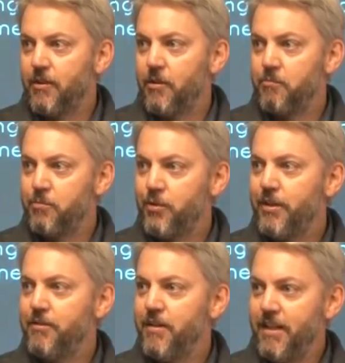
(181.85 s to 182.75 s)
a
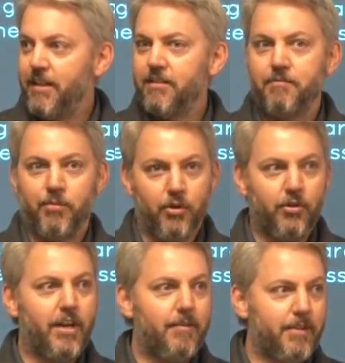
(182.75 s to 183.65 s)
pretty unique
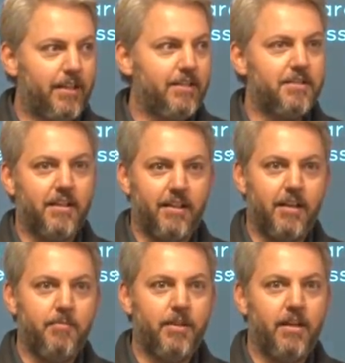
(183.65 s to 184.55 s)
program that he set
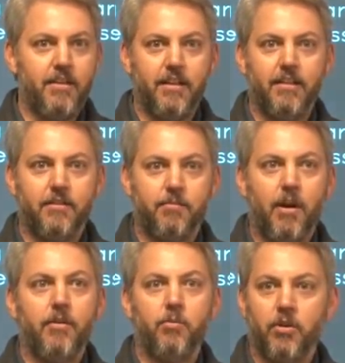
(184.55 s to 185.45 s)
up, and I think it's
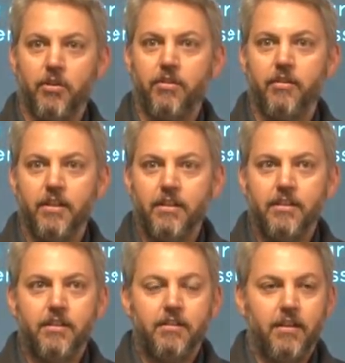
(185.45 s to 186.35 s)
probably worth
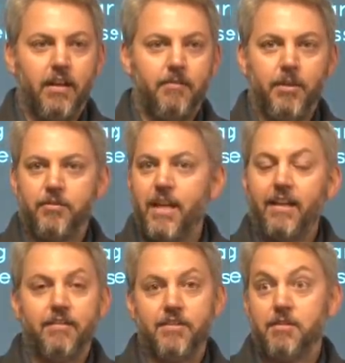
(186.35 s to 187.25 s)
uh, you know
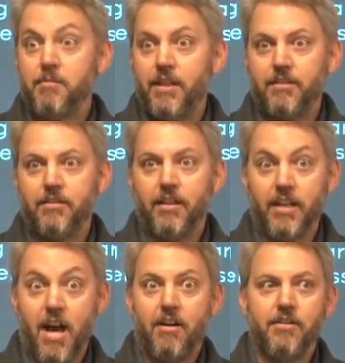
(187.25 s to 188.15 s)
taking just a minute to
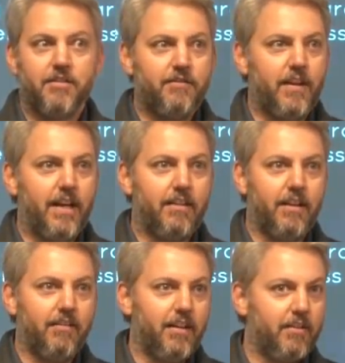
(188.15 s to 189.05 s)
acknowledge the fact
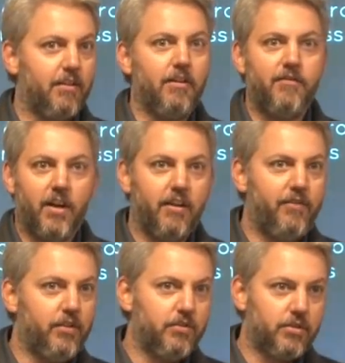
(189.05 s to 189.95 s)
that like there are very
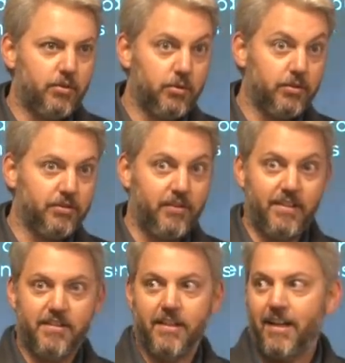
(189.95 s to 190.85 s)
few schools
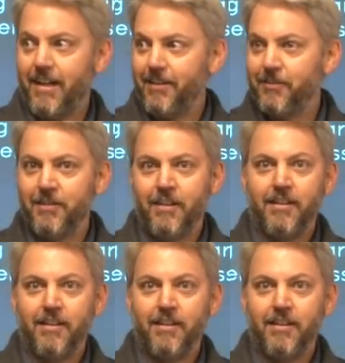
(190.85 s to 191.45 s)
this size